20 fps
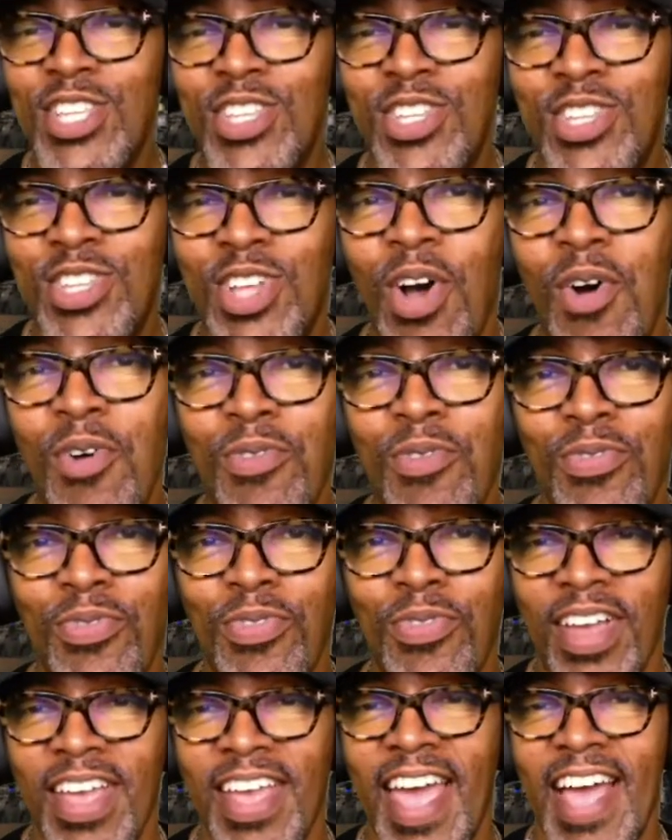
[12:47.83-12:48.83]
don't
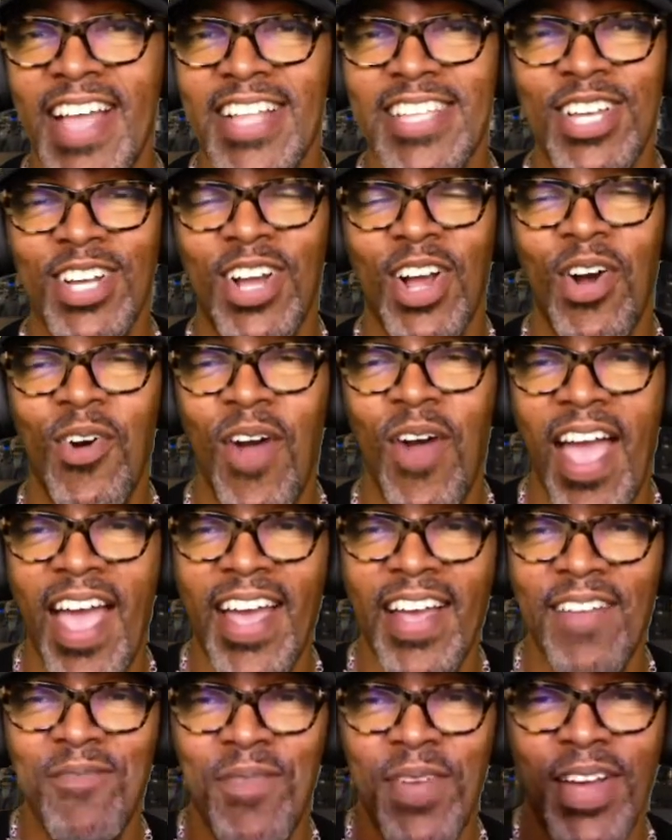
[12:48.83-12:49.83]
forget to go
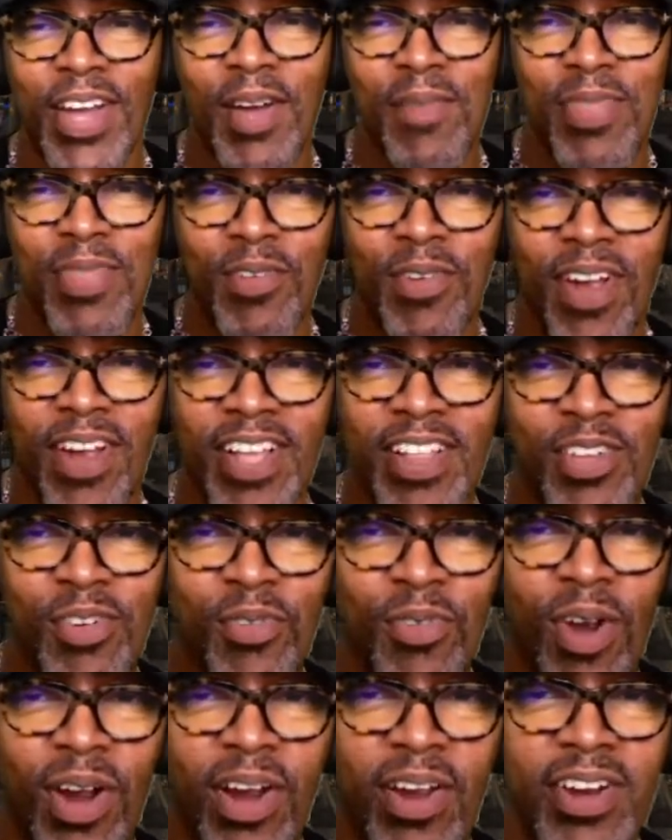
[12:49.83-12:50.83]
and pick up the record. The
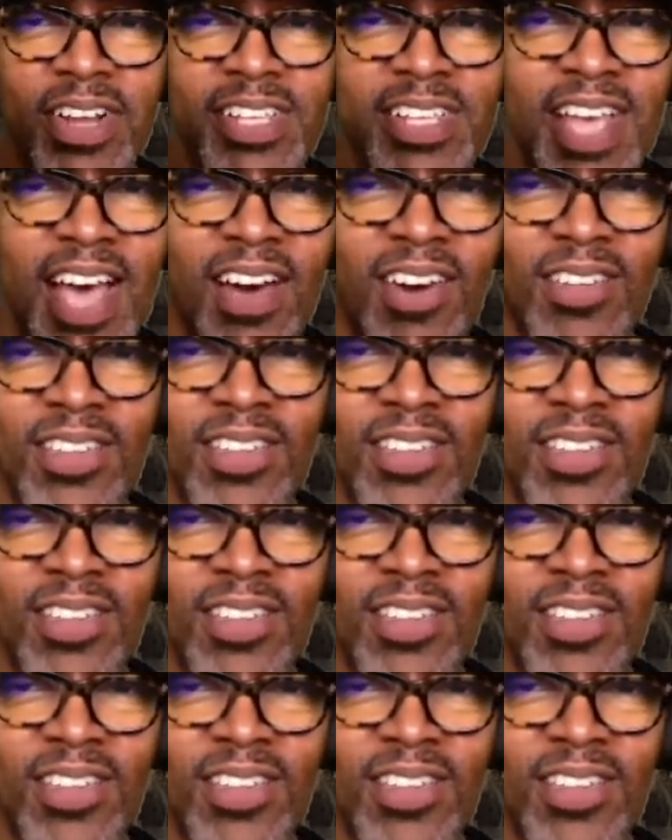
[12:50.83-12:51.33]
record is out.